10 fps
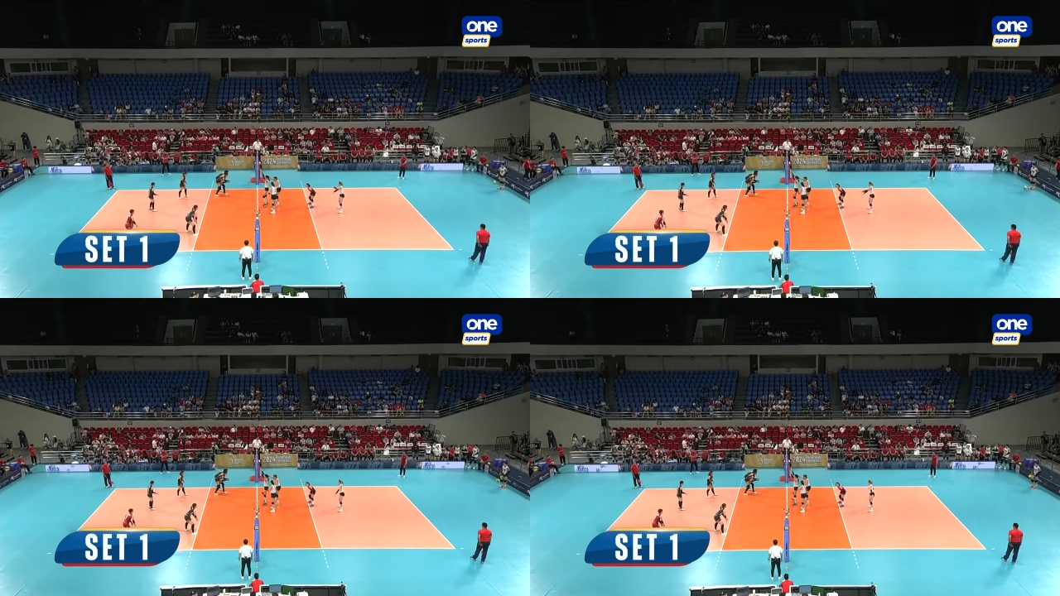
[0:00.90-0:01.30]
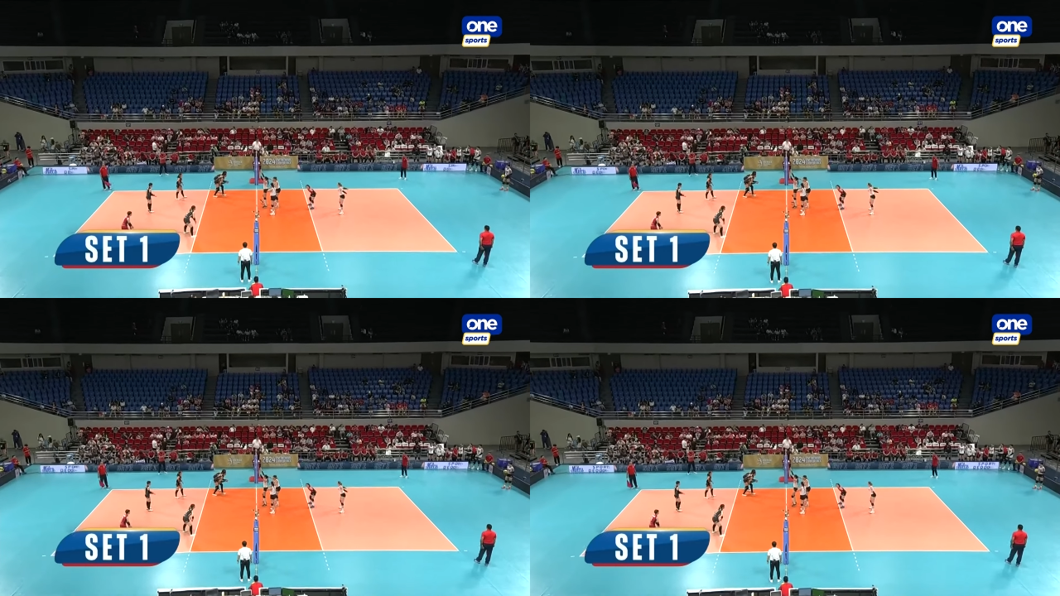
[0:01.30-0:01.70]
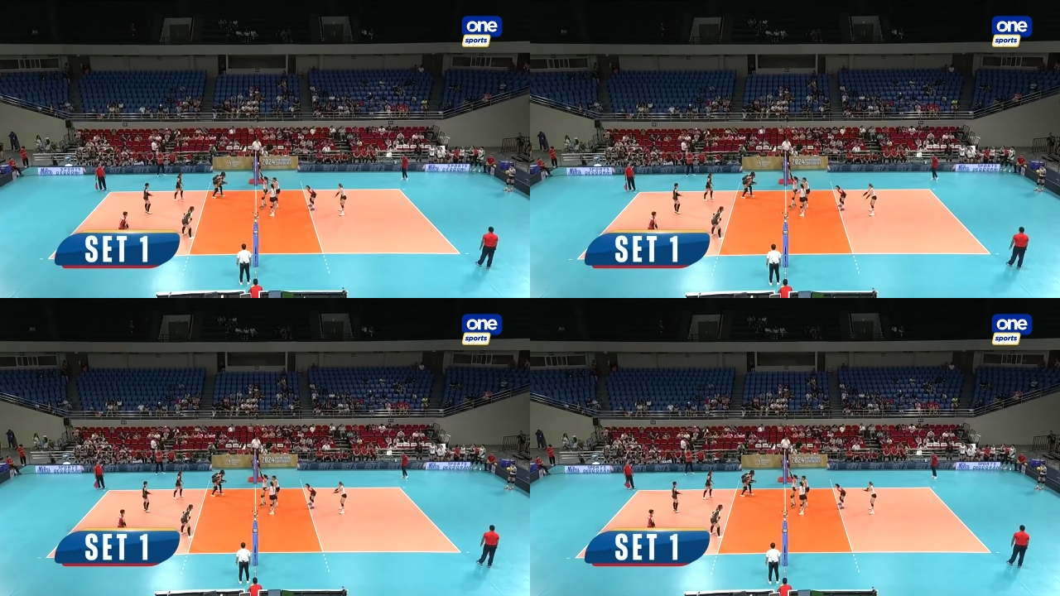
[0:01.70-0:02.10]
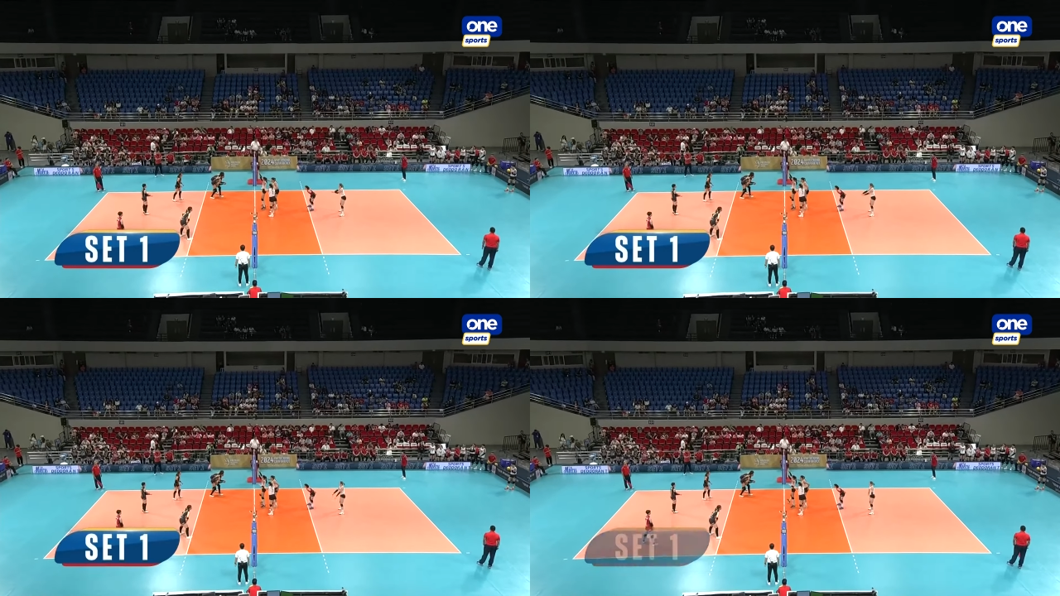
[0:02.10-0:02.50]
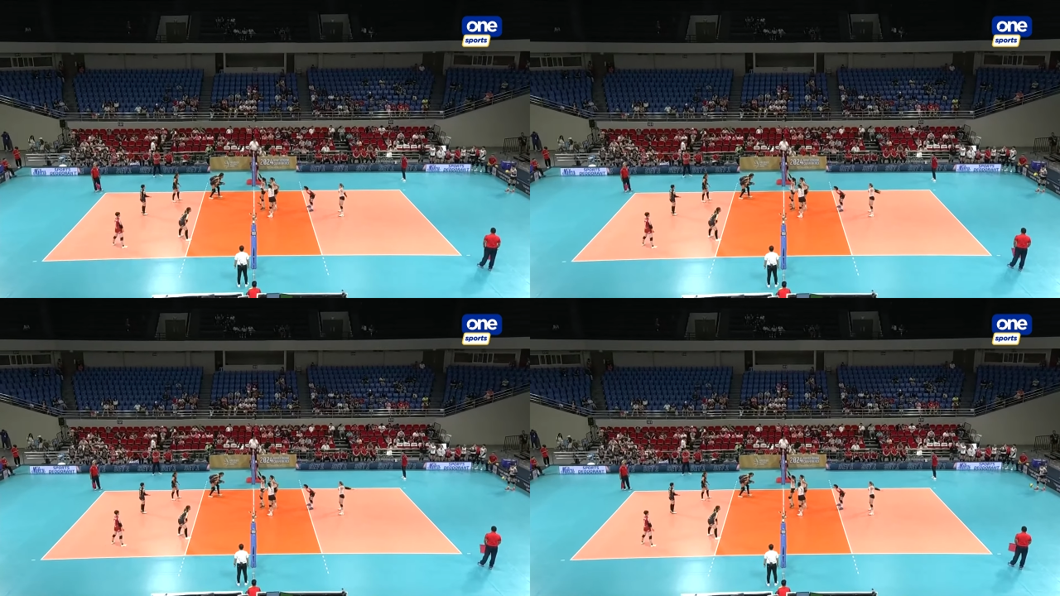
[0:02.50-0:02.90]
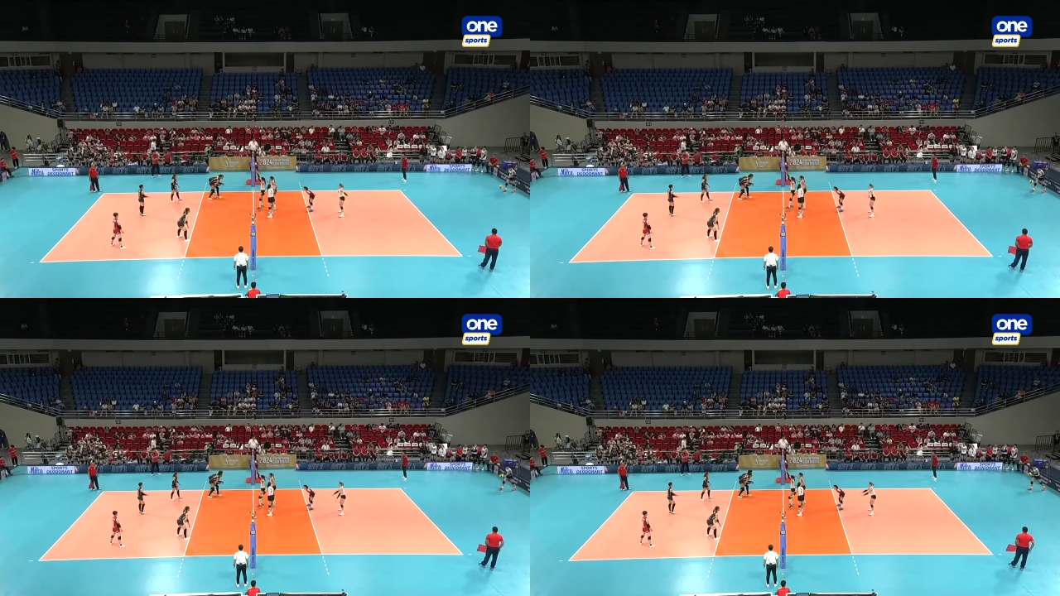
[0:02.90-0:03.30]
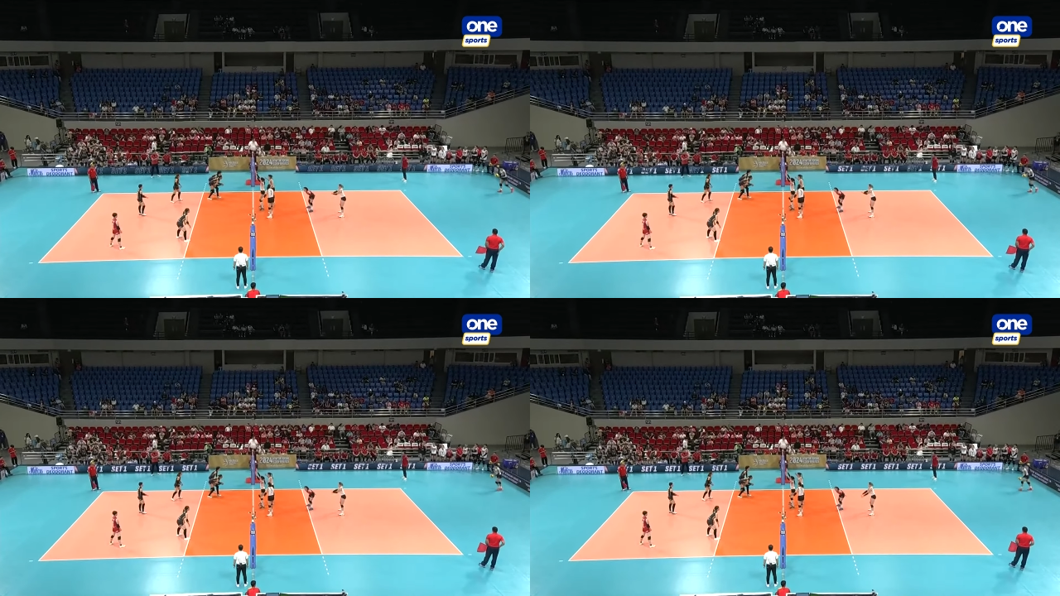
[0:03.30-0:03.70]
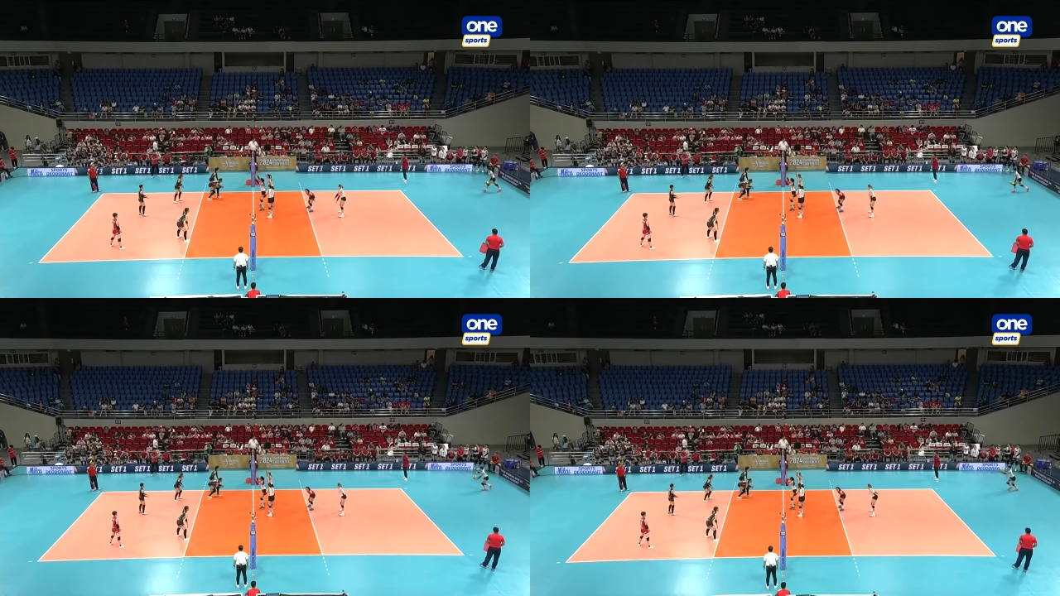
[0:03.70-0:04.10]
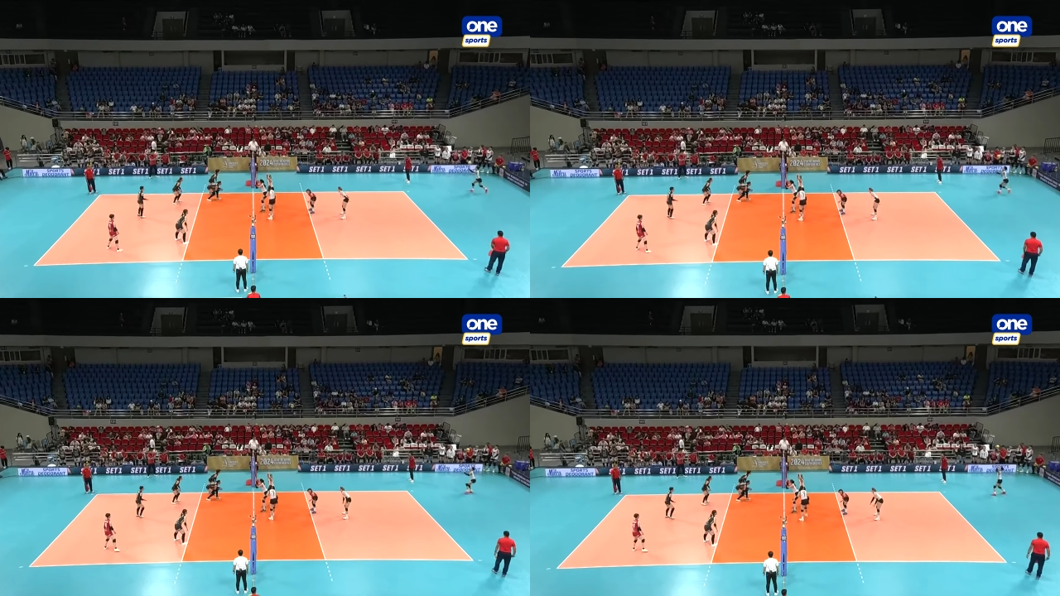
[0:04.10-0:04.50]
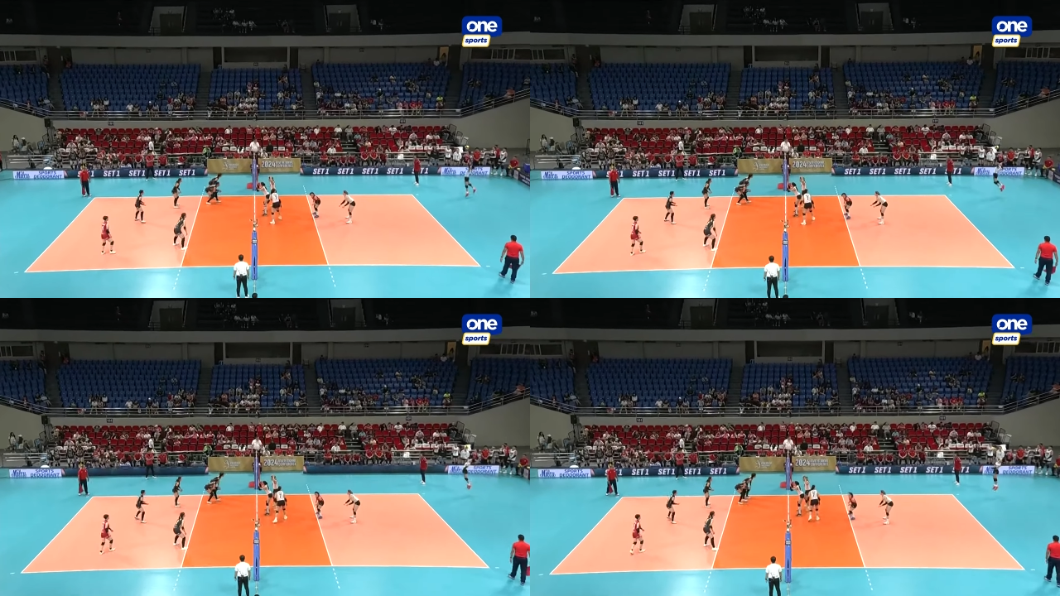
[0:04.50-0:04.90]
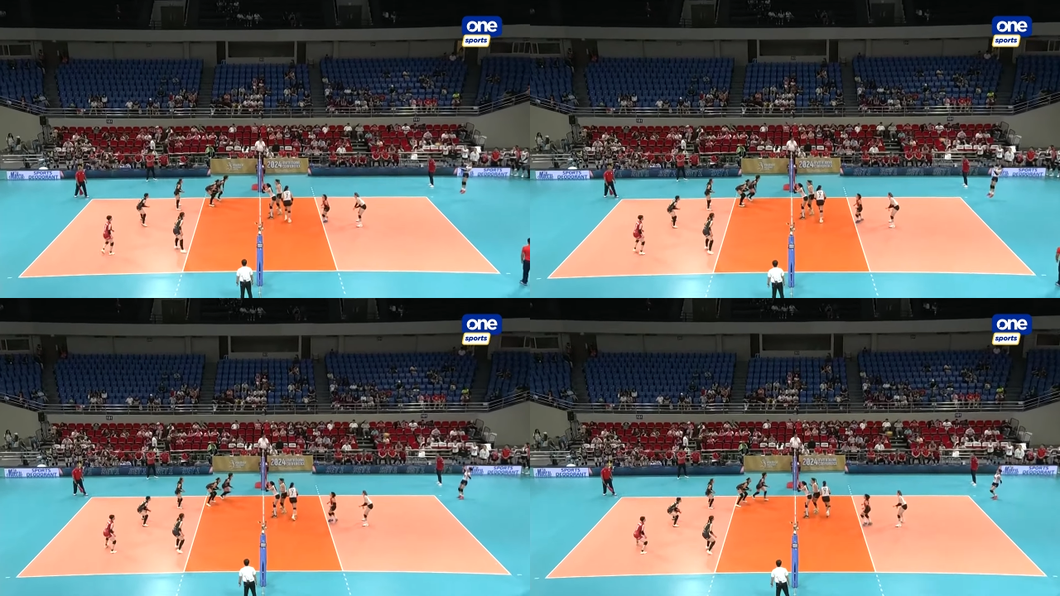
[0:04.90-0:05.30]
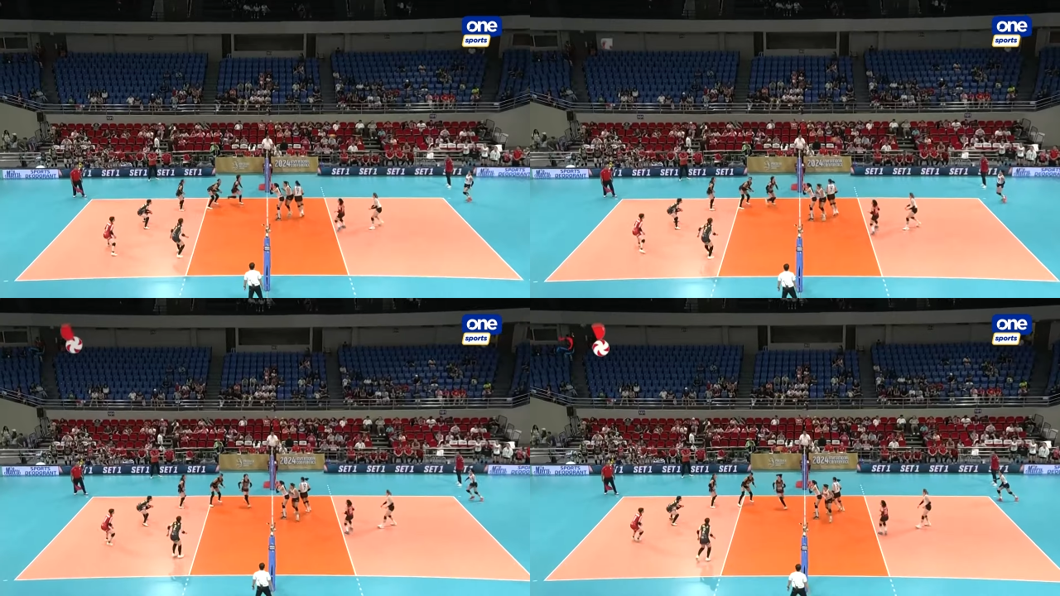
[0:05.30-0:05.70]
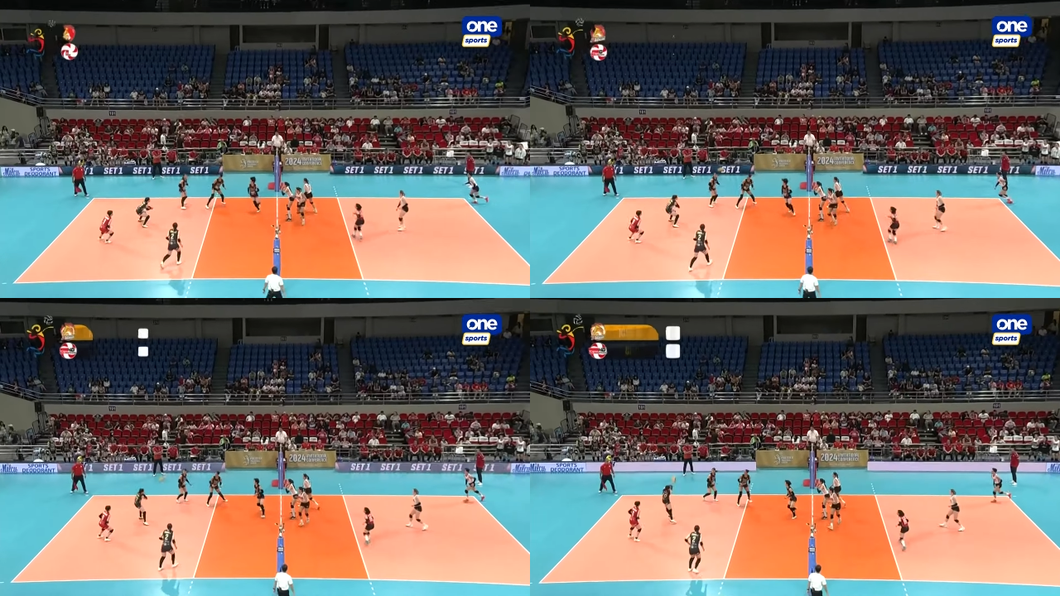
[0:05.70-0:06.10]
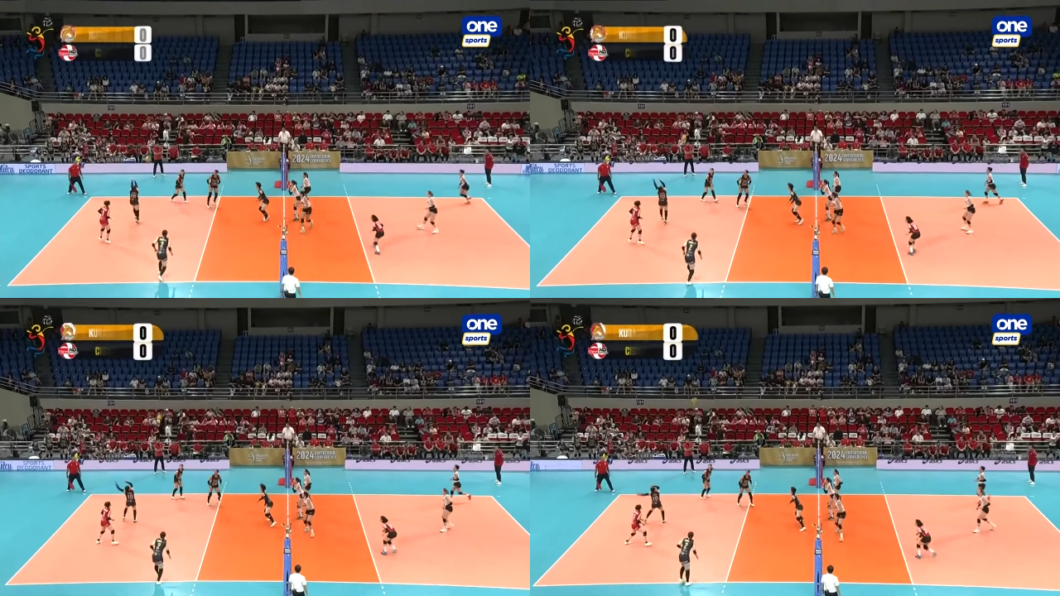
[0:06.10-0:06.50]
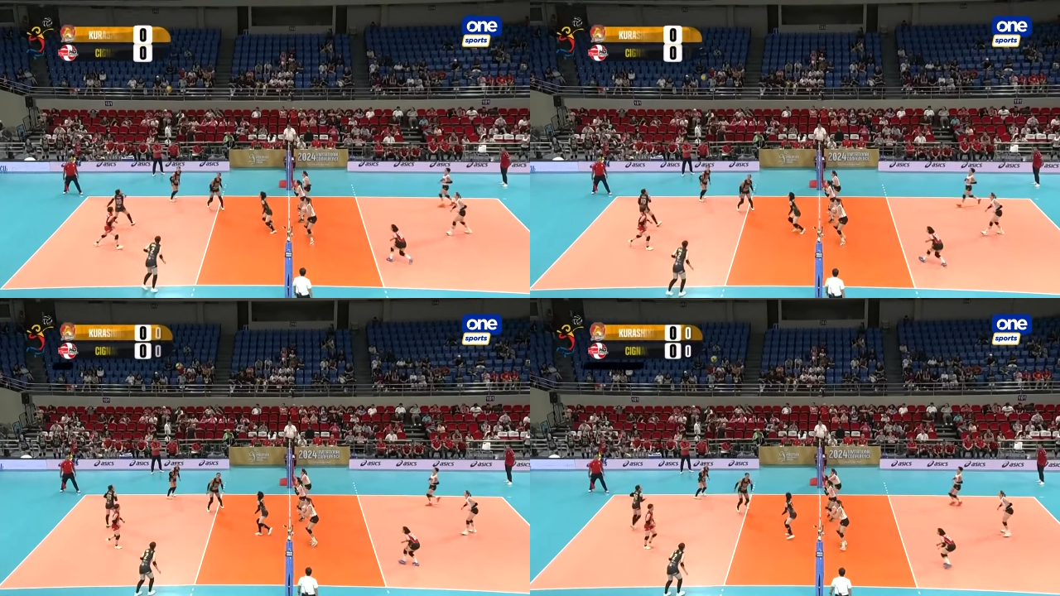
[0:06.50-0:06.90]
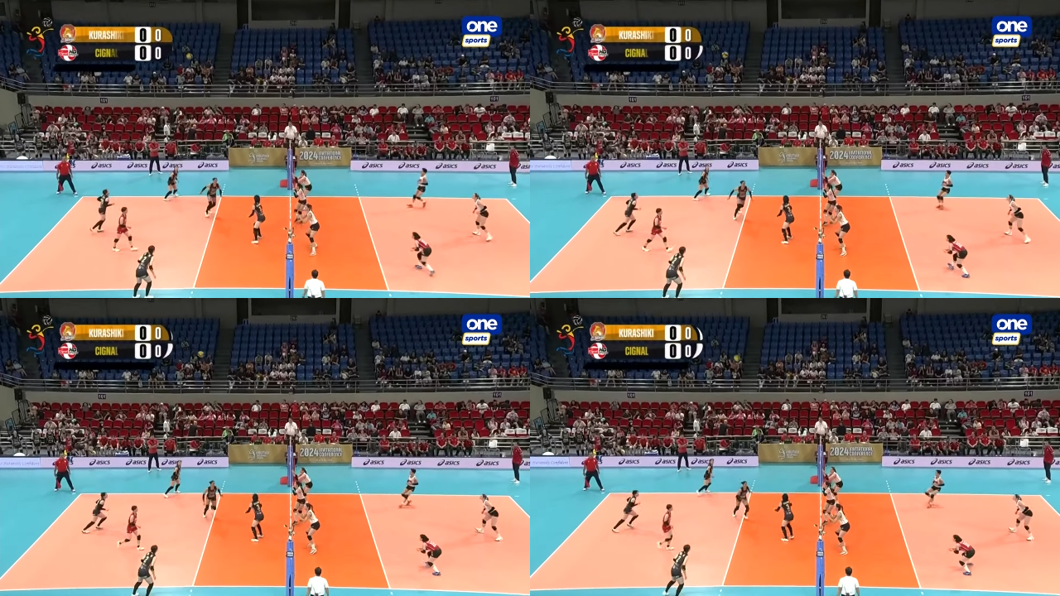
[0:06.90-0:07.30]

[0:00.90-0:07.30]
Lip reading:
(no speaker visible)